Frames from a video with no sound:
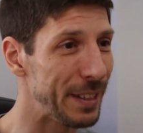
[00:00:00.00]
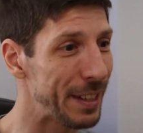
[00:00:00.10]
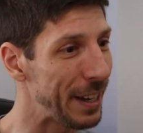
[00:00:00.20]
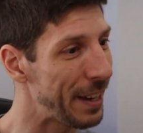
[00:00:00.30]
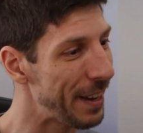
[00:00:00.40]

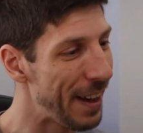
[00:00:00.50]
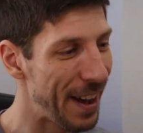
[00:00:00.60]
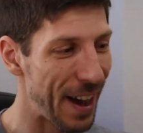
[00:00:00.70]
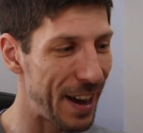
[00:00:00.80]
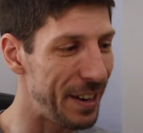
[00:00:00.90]
Like
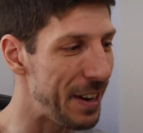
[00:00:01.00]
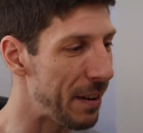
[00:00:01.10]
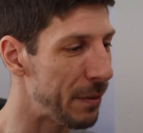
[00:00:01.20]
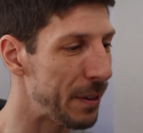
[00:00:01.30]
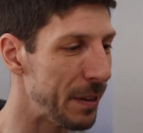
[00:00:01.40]
I'd
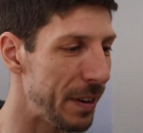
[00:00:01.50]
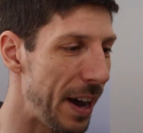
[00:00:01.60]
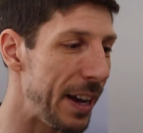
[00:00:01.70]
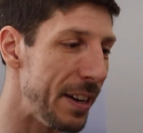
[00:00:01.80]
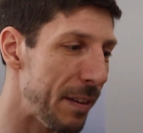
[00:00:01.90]
never
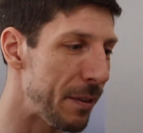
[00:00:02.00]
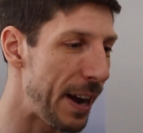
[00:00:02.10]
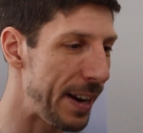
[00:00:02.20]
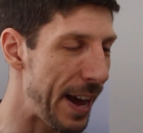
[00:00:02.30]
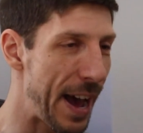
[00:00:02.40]

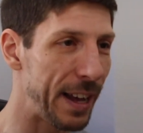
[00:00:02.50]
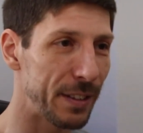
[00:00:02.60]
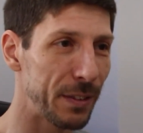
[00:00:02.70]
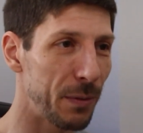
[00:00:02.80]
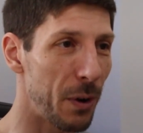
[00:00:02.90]
had to
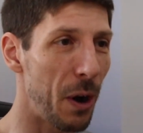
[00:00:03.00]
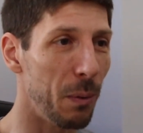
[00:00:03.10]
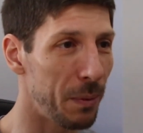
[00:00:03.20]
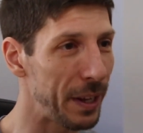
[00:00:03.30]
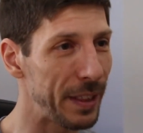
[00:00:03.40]
ask for help
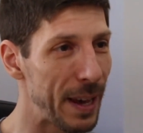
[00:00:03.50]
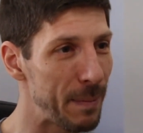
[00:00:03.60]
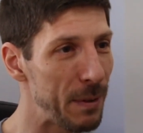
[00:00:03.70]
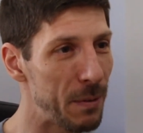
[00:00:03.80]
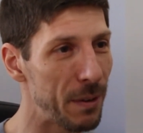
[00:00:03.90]
like that
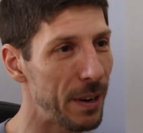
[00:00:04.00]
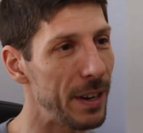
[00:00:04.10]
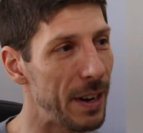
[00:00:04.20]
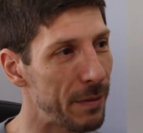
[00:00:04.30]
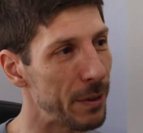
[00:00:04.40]
before. I'd
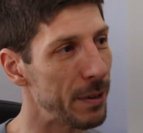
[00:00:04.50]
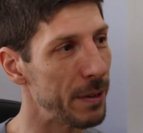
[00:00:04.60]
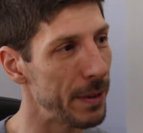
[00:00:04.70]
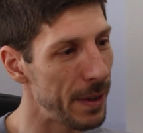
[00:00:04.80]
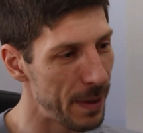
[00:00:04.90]
never
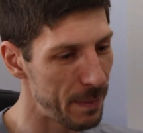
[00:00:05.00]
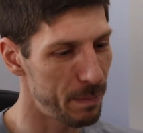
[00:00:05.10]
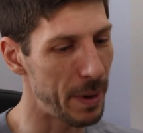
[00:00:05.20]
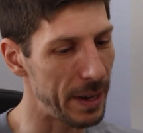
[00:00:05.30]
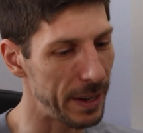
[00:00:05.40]

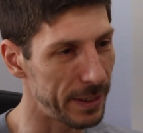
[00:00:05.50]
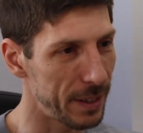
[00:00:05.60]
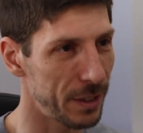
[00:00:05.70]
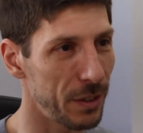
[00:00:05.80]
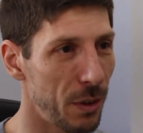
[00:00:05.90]
been at
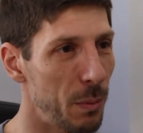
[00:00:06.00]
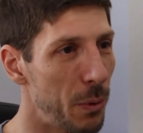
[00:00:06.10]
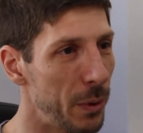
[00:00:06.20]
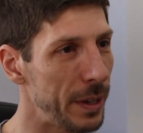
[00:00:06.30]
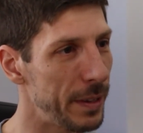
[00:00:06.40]
such a low
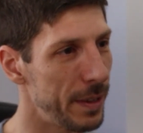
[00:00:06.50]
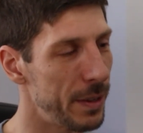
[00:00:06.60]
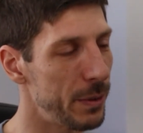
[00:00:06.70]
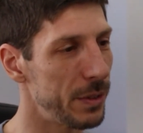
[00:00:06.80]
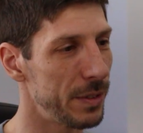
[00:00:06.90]
point, and it
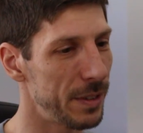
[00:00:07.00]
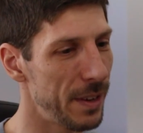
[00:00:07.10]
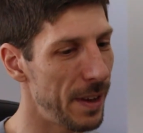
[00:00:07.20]
was